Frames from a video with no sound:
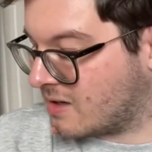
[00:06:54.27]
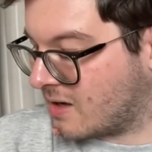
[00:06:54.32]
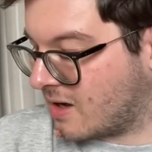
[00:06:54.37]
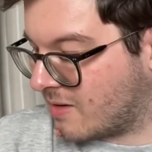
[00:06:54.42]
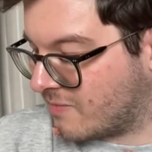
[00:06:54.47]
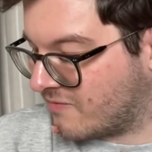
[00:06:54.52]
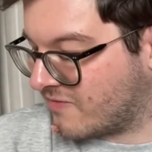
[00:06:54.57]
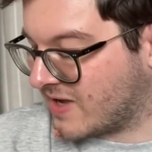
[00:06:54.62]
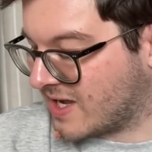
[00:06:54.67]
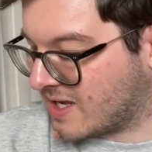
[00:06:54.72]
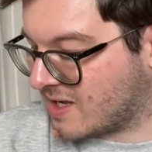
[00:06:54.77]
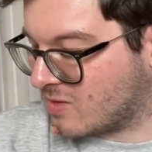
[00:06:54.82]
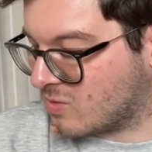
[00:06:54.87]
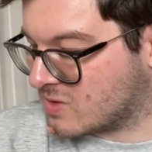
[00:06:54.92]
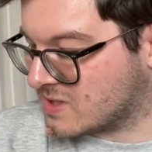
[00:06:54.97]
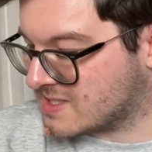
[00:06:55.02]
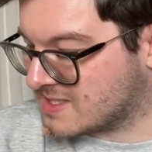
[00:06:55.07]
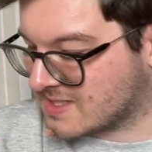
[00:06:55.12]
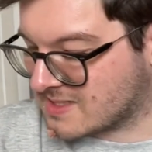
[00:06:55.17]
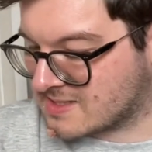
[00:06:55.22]
I think it
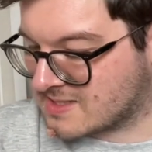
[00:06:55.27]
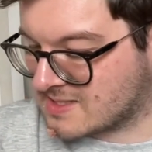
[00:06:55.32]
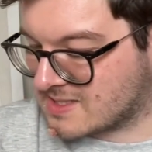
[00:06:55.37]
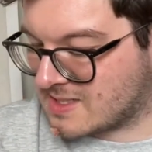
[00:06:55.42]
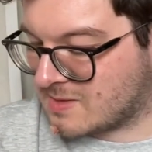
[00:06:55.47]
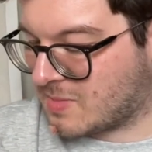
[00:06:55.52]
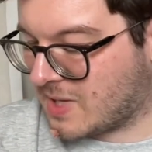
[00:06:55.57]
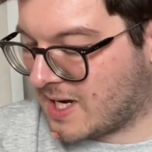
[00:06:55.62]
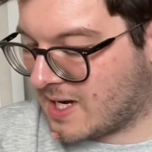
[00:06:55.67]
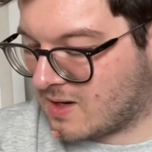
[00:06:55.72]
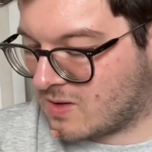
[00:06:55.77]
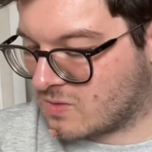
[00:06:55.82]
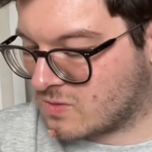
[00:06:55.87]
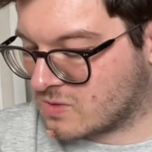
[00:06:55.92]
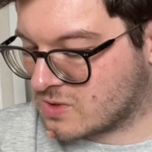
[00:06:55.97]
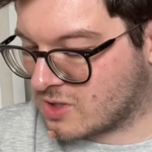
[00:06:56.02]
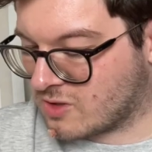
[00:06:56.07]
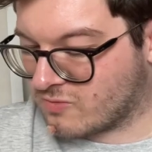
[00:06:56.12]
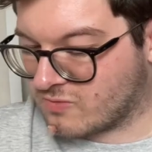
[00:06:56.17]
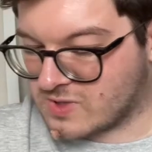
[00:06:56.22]
was £60
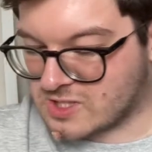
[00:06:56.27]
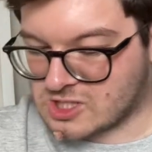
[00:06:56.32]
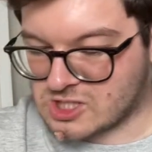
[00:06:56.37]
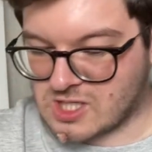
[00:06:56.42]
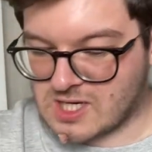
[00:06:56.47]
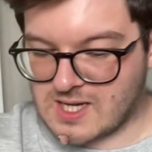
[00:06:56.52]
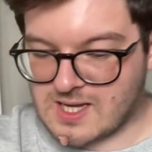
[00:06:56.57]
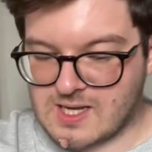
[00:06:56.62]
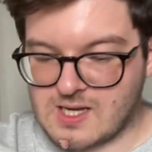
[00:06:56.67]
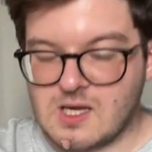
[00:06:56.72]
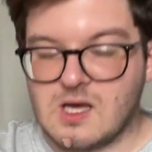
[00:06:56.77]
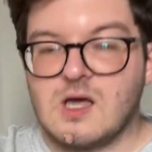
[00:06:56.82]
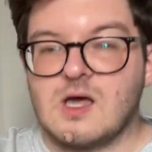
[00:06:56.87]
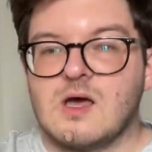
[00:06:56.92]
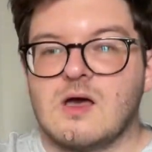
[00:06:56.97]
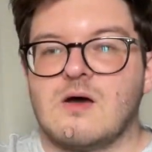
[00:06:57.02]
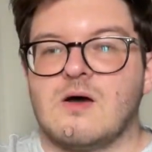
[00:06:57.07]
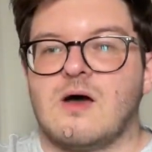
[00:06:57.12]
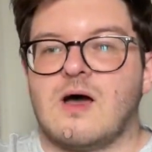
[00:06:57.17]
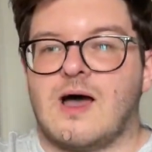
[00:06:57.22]
originally.
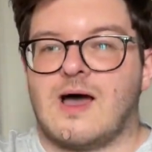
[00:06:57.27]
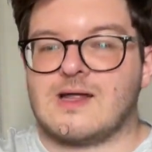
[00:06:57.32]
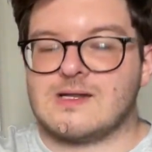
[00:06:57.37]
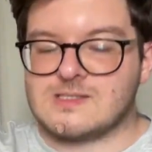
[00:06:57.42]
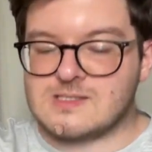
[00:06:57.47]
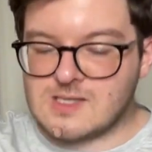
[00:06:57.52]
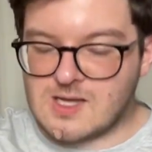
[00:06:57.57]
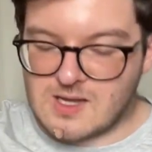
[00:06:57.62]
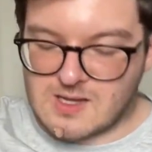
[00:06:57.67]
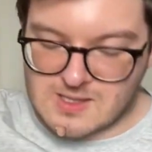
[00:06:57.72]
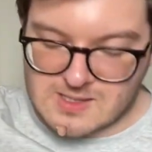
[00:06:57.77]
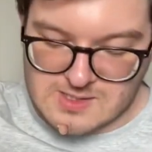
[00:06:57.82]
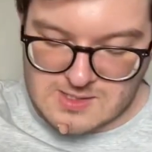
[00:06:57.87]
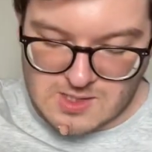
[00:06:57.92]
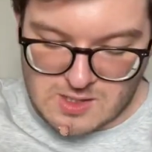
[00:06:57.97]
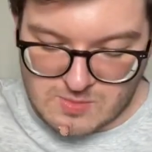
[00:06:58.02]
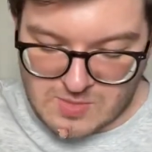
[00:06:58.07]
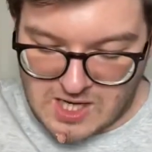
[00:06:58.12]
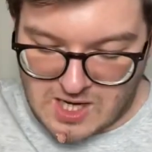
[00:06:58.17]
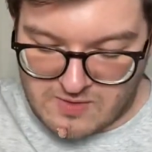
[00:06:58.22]
And it's
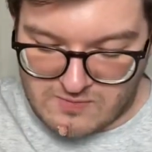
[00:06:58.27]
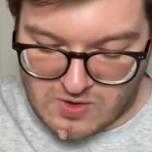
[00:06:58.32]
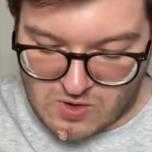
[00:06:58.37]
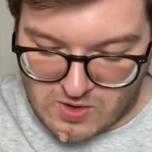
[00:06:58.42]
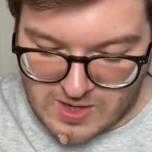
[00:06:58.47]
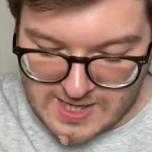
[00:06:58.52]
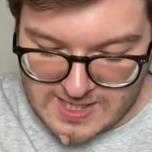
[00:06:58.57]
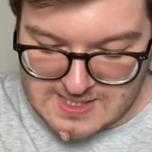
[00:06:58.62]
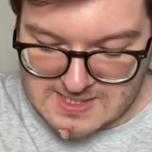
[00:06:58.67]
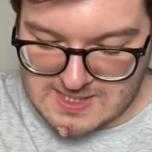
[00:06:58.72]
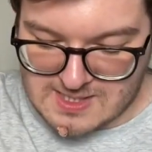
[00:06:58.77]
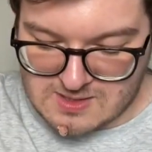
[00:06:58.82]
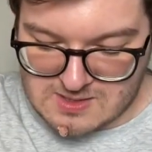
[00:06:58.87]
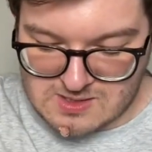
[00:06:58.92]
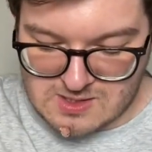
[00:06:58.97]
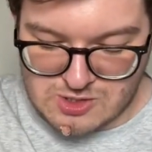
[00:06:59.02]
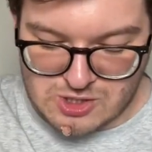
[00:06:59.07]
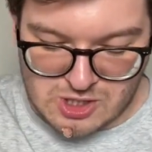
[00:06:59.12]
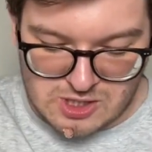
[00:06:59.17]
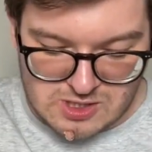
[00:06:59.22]
going to be love it or hate it because I
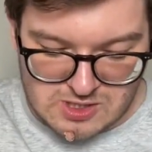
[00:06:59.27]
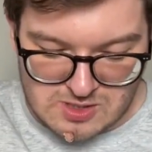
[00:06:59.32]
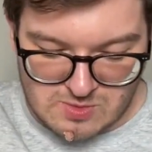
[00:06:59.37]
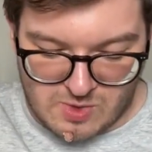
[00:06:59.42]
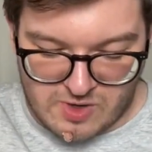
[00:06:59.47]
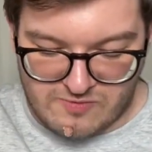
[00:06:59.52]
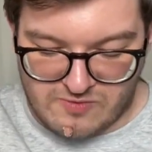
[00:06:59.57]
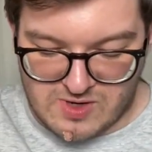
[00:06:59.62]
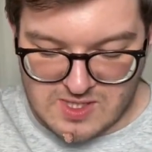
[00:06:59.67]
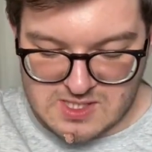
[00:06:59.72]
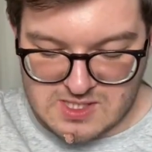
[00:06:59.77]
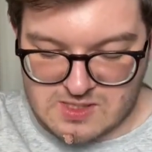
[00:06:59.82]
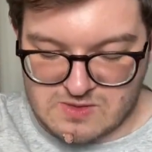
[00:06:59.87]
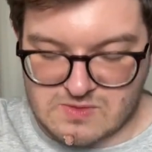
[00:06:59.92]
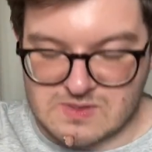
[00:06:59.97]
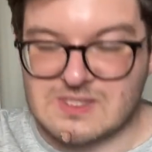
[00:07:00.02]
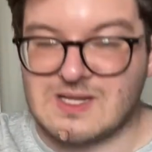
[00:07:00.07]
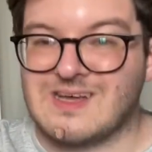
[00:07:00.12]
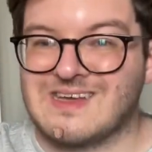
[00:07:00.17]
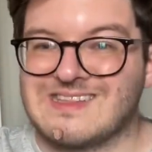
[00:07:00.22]
showed it to my friend and he
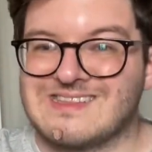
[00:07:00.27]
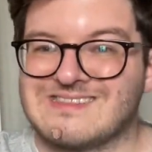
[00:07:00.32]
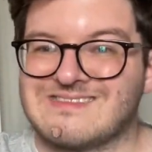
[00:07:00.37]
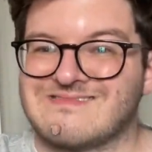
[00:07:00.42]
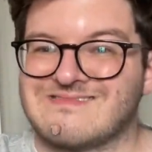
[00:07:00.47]
was like,